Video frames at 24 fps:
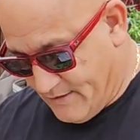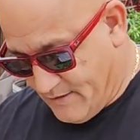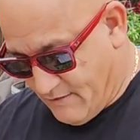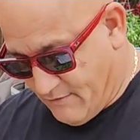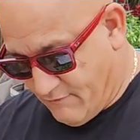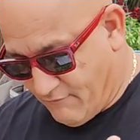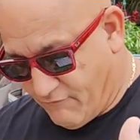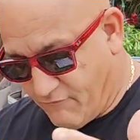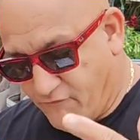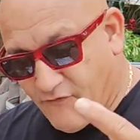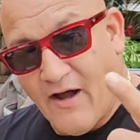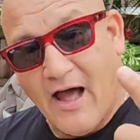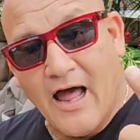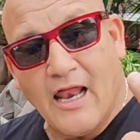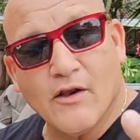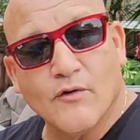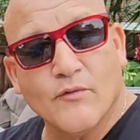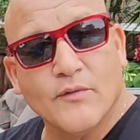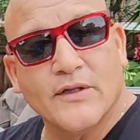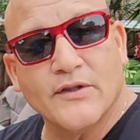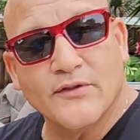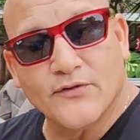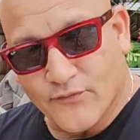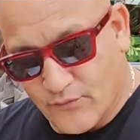
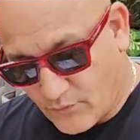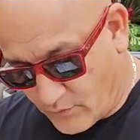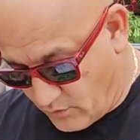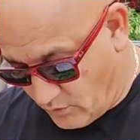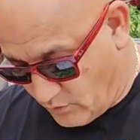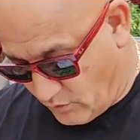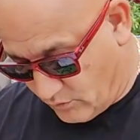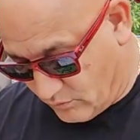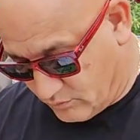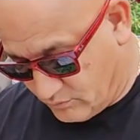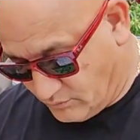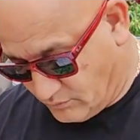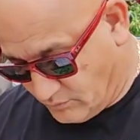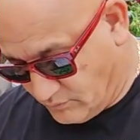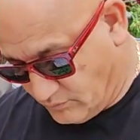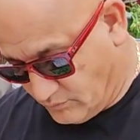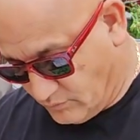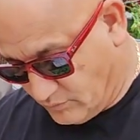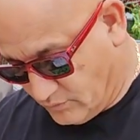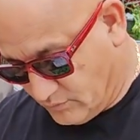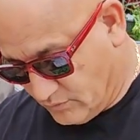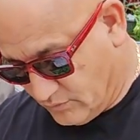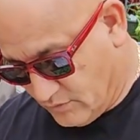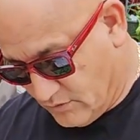Following through
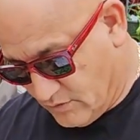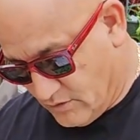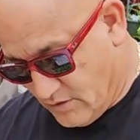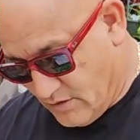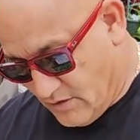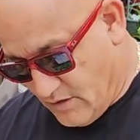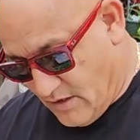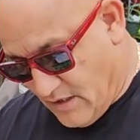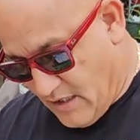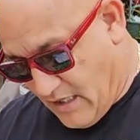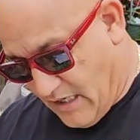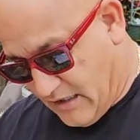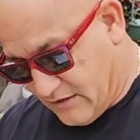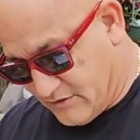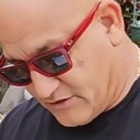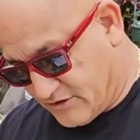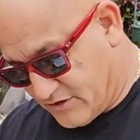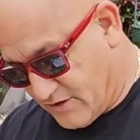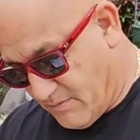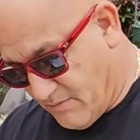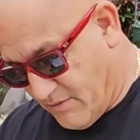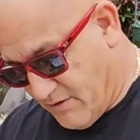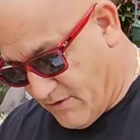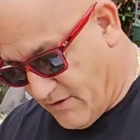on
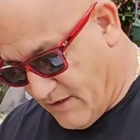some of